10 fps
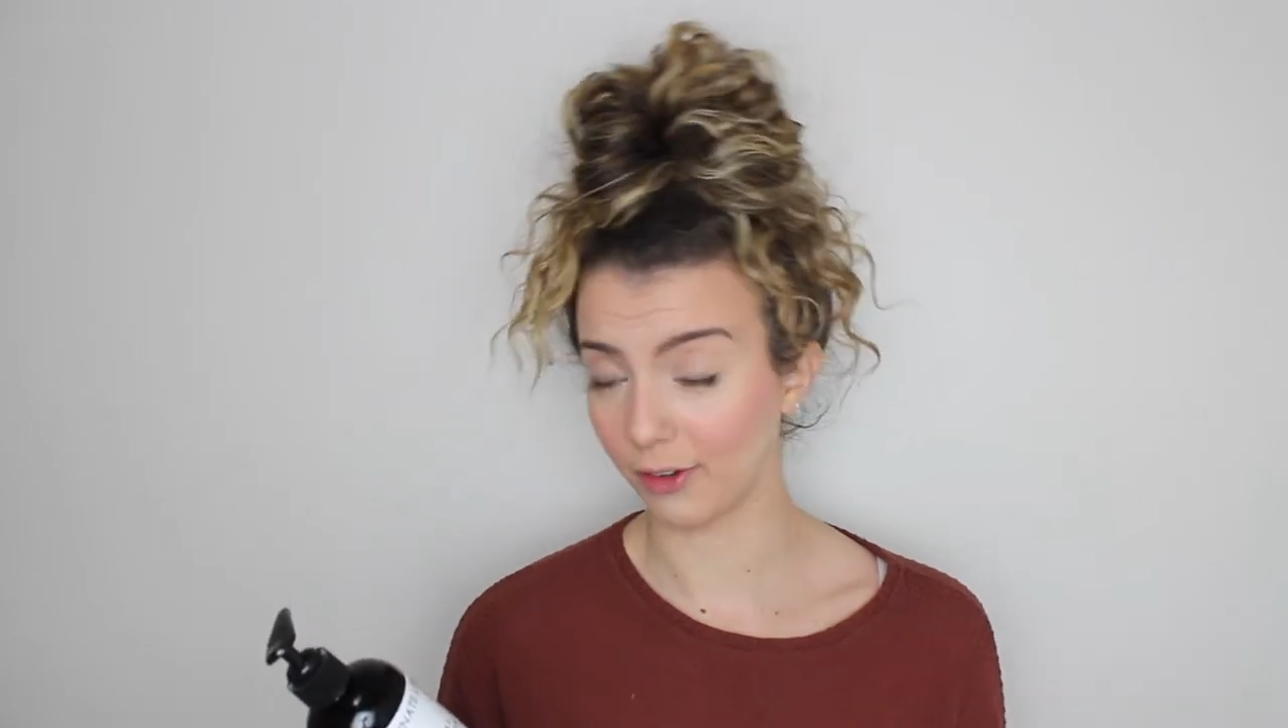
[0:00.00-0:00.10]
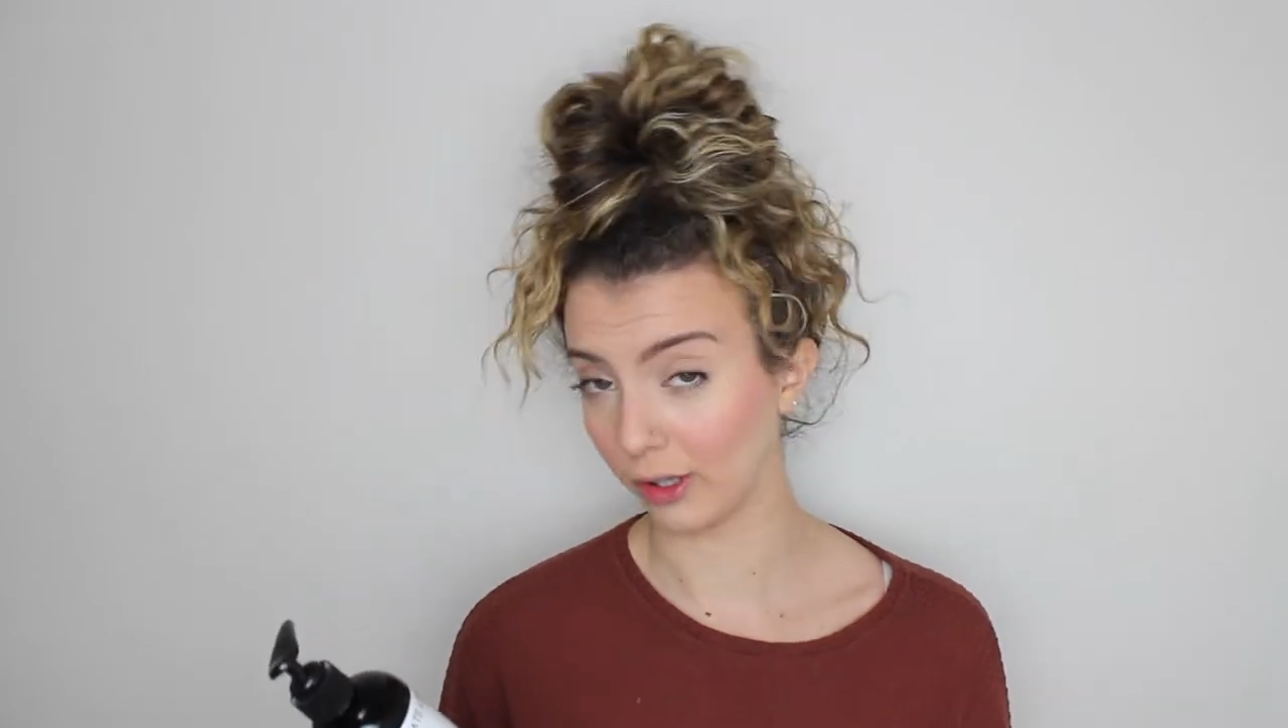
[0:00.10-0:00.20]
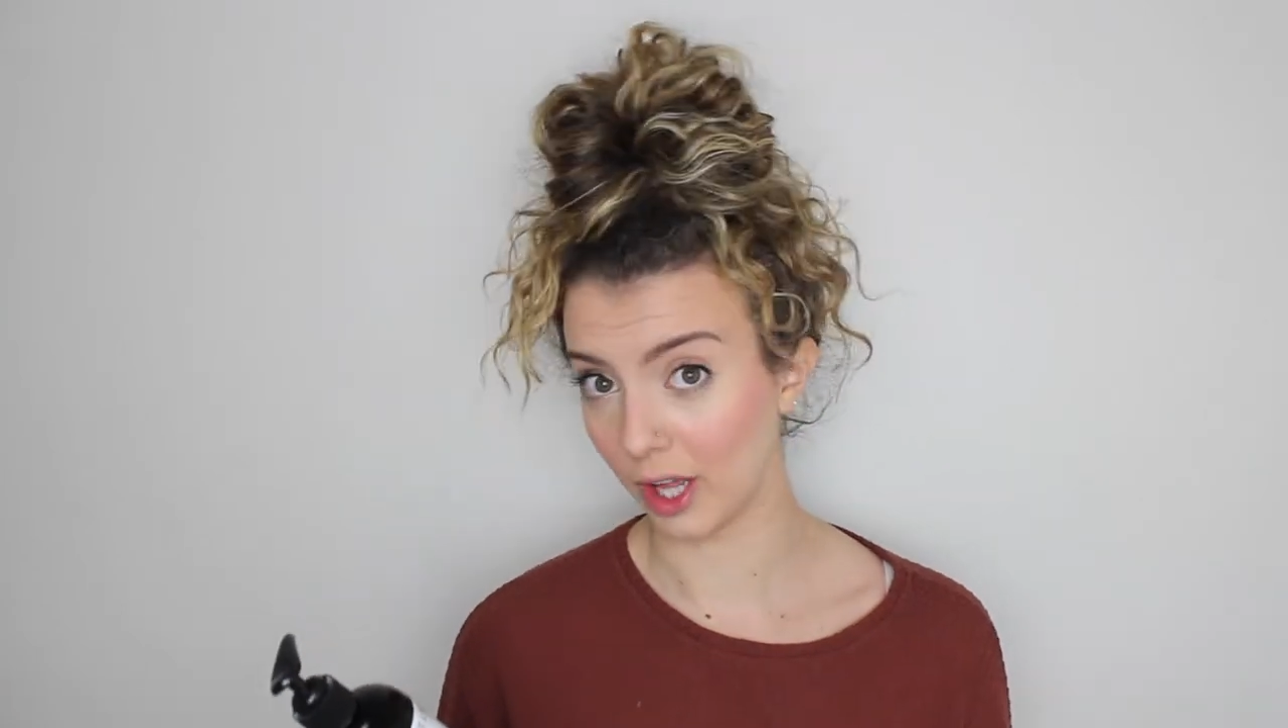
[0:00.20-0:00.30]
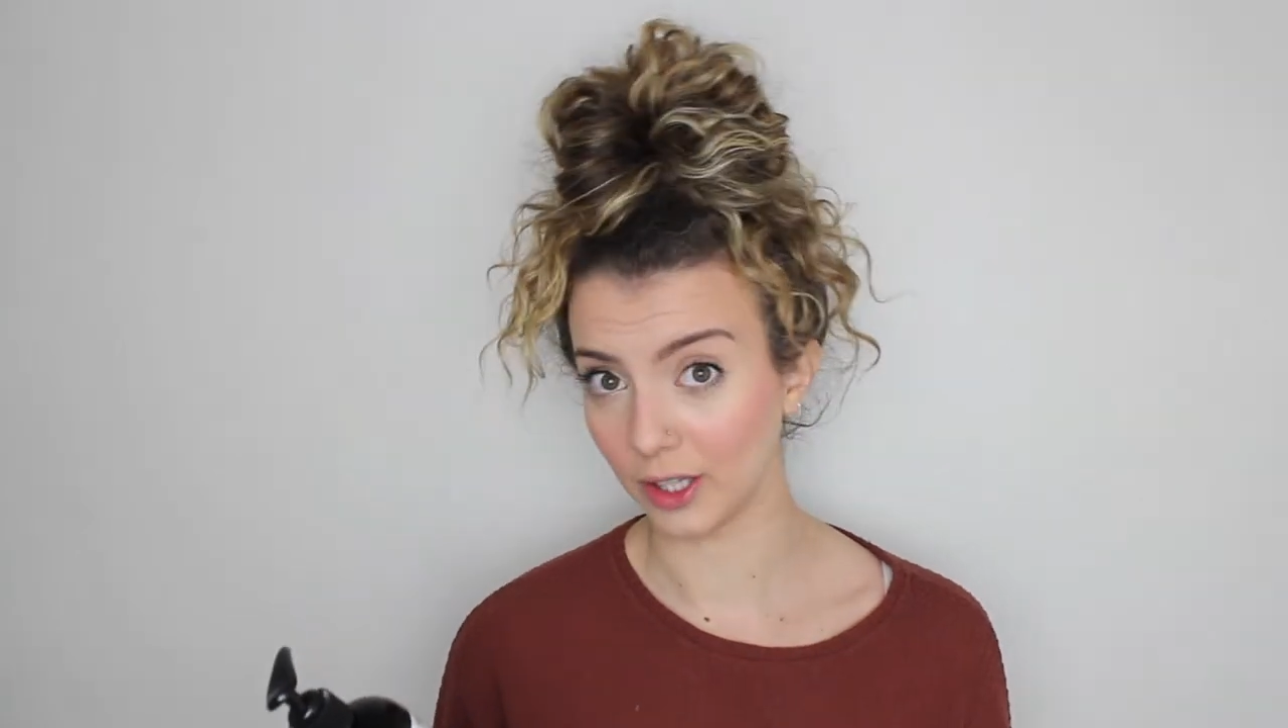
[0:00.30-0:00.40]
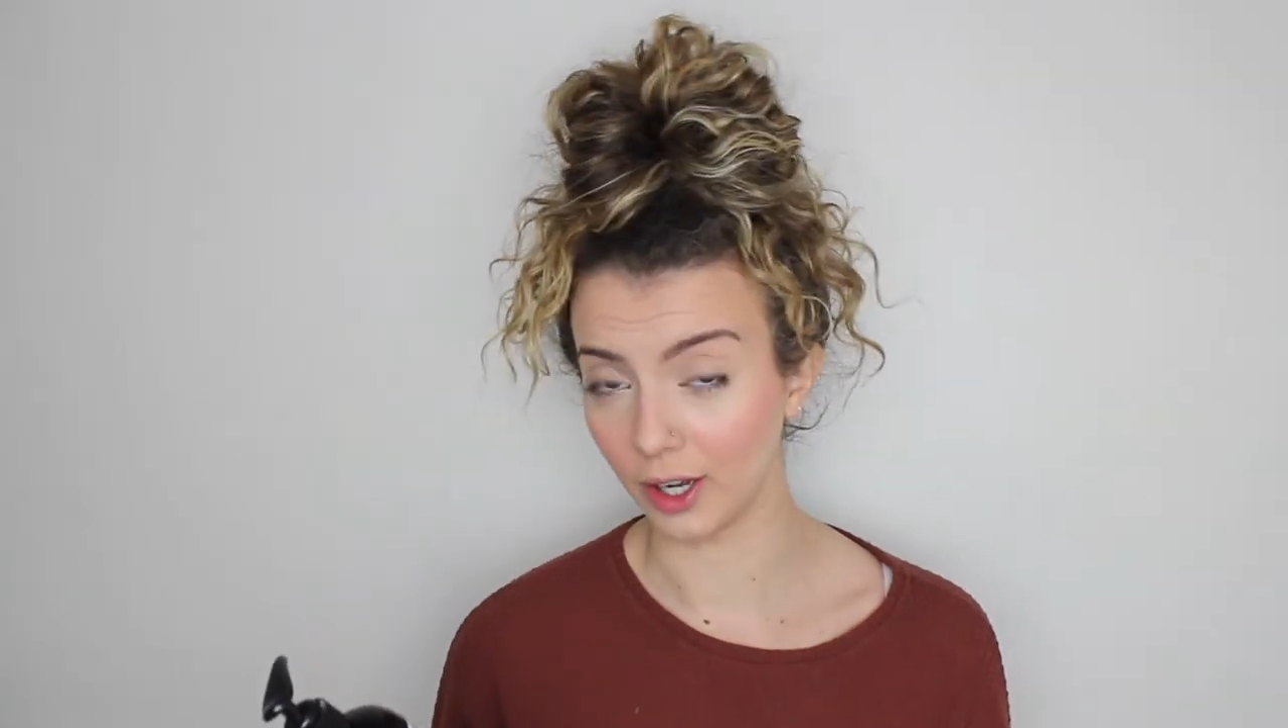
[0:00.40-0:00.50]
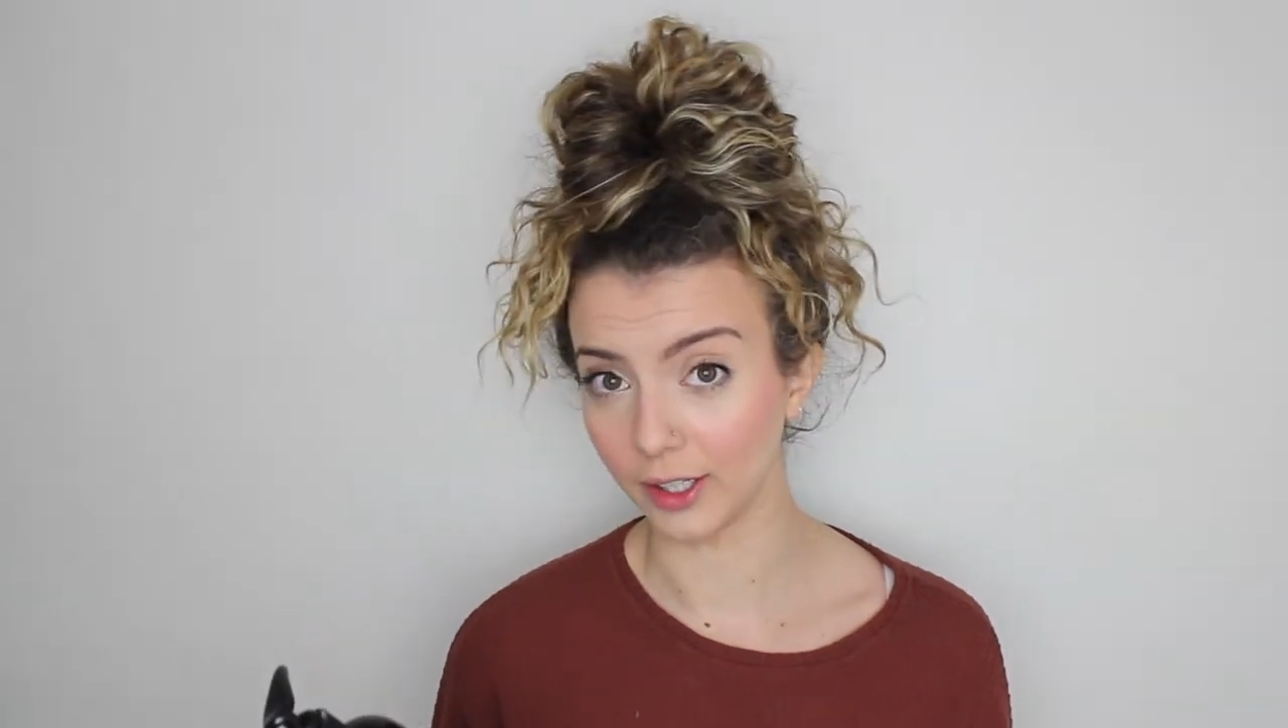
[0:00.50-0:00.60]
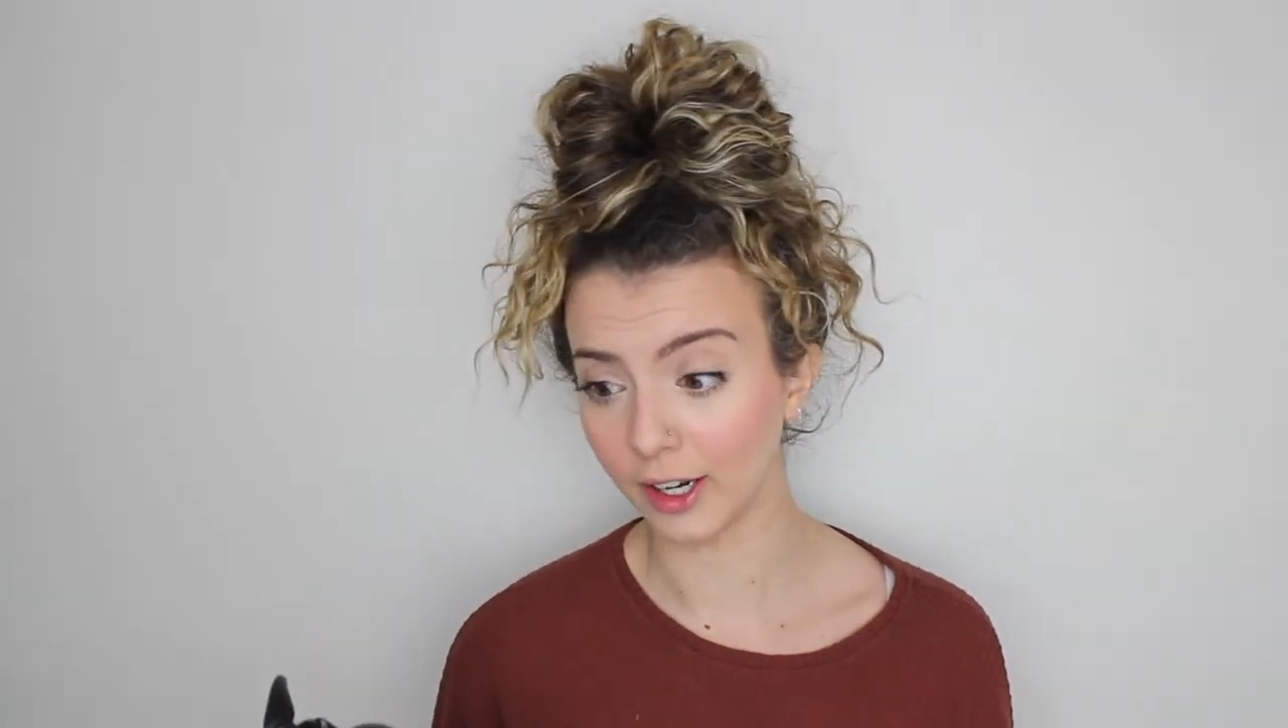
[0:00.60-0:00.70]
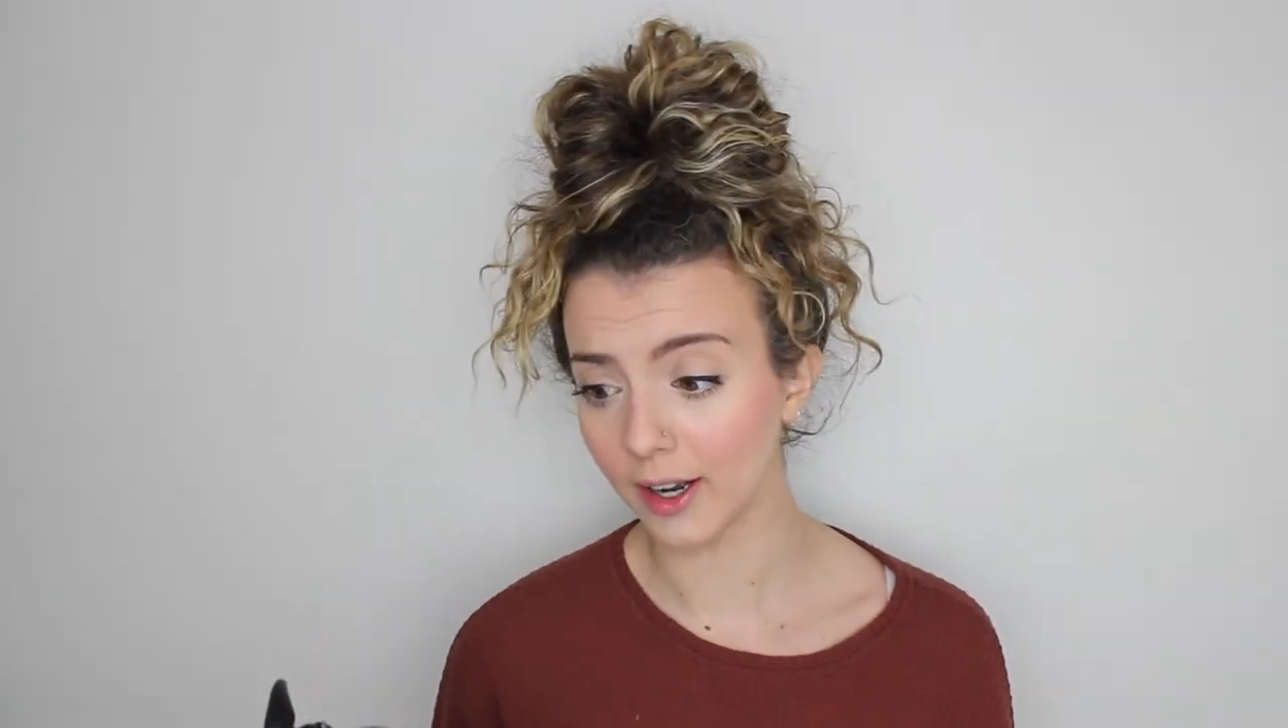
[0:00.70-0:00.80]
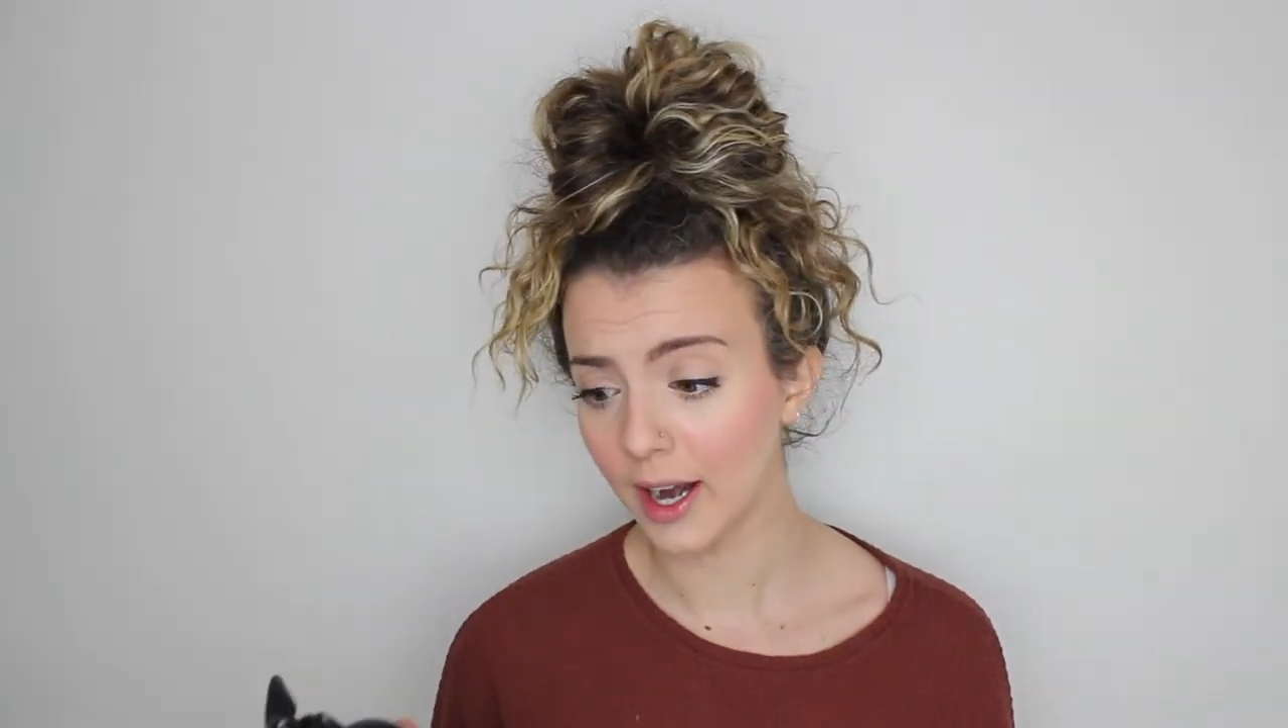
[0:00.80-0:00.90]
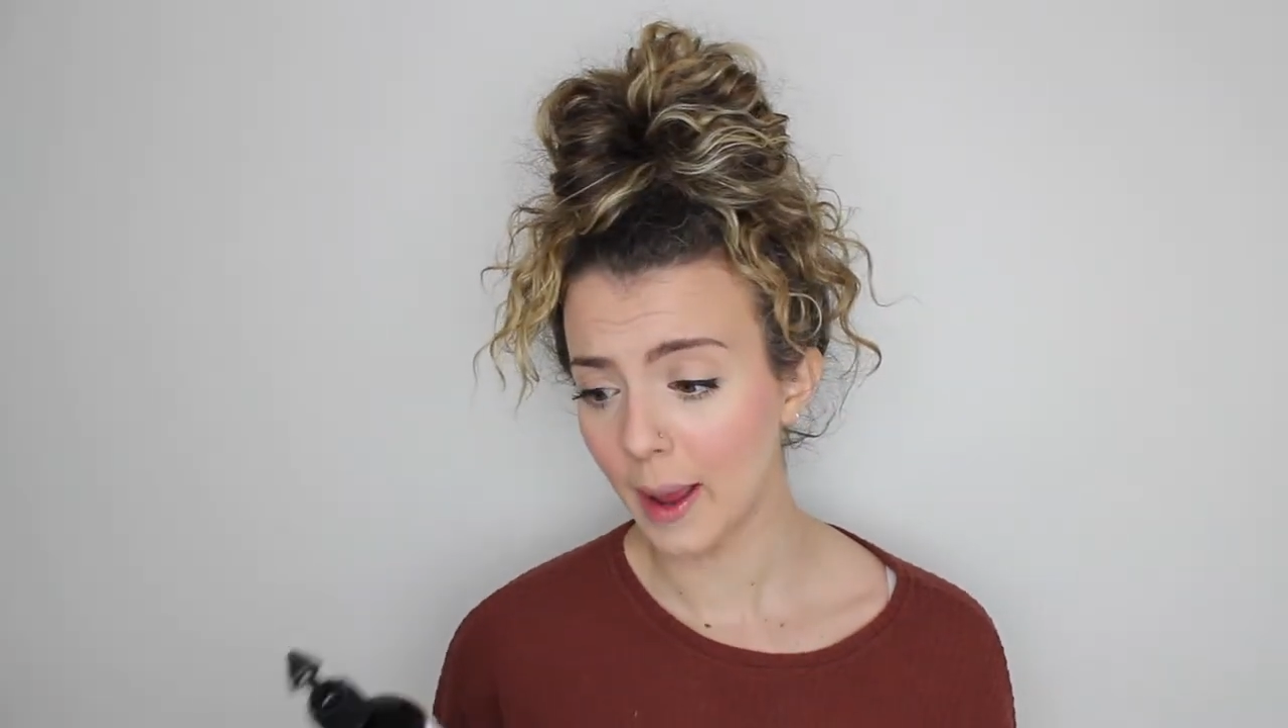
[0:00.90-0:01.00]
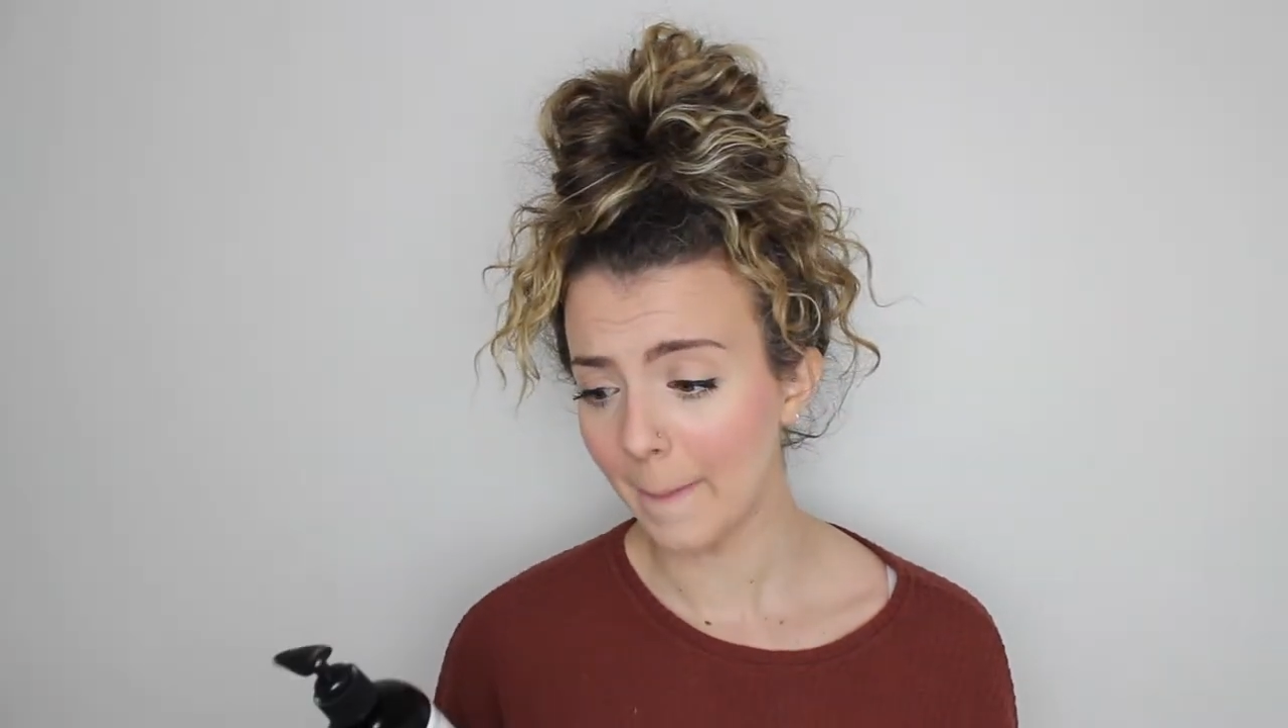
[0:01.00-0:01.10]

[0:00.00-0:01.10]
for a lot longer